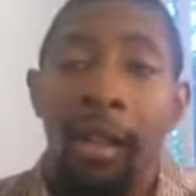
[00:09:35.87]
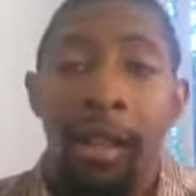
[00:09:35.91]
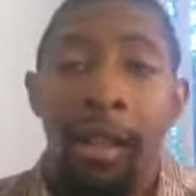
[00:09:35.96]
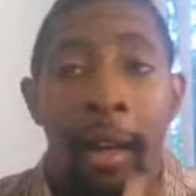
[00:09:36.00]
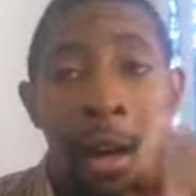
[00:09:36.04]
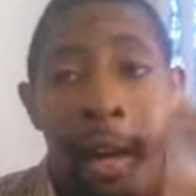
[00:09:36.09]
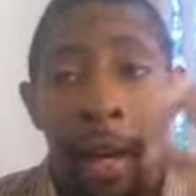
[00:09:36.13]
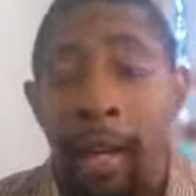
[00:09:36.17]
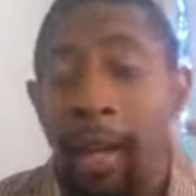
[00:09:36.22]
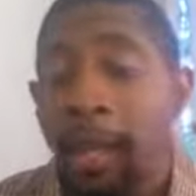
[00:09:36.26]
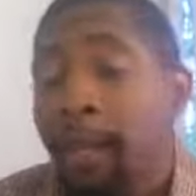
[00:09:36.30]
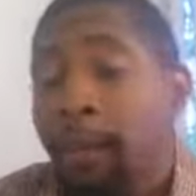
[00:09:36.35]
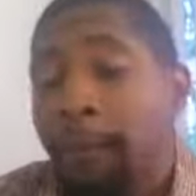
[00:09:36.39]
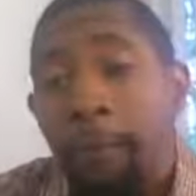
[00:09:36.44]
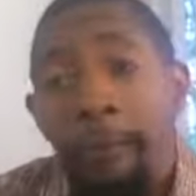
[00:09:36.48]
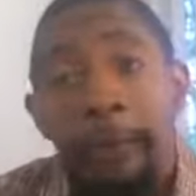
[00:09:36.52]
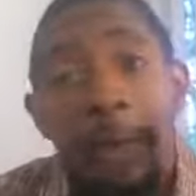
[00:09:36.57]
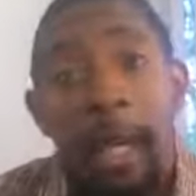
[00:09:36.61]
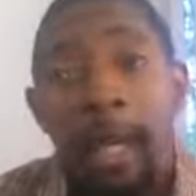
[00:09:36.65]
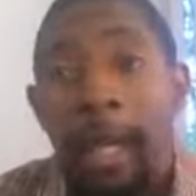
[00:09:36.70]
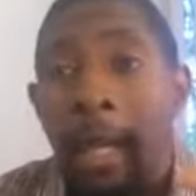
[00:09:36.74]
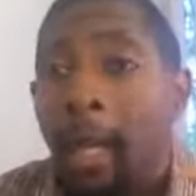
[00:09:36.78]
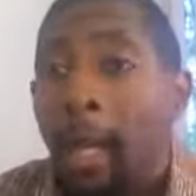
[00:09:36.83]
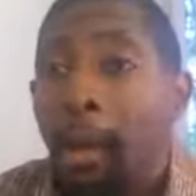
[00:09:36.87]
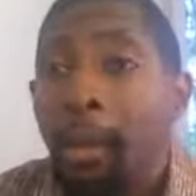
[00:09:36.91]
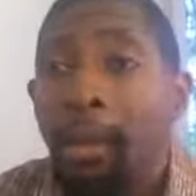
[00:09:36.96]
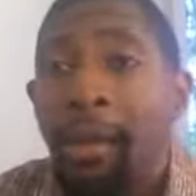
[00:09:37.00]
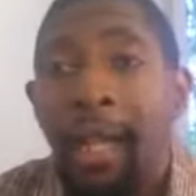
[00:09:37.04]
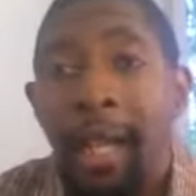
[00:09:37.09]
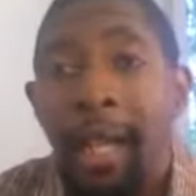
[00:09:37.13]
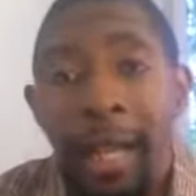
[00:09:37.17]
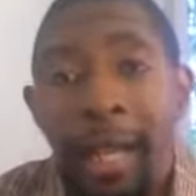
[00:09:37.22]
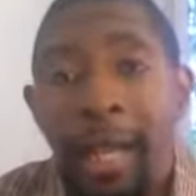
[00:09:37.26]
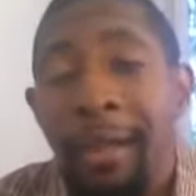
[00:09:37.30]
All right? They don't
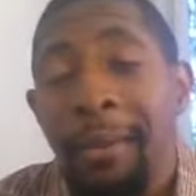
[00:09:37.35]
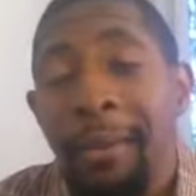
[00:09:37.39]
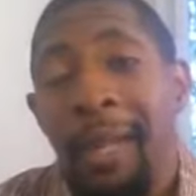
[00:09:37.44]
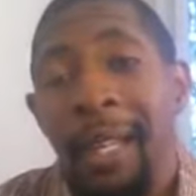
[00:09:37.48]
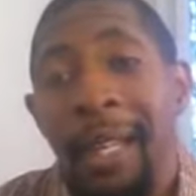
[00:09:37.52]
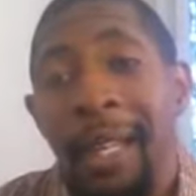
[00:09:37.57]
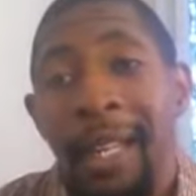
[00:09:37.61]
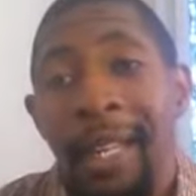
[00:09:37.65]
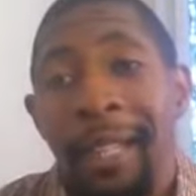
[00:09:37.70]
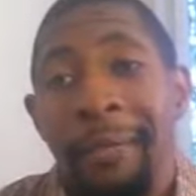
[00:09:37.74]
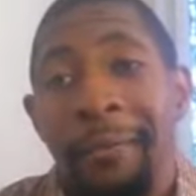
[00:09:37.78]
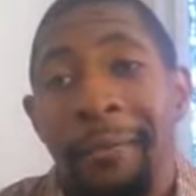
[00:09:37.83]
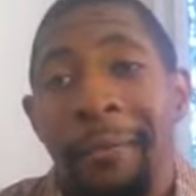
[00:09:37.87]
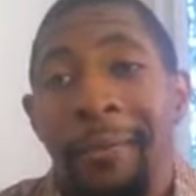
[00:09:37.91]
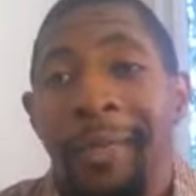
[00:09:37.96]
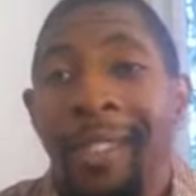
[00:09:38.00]
care, man.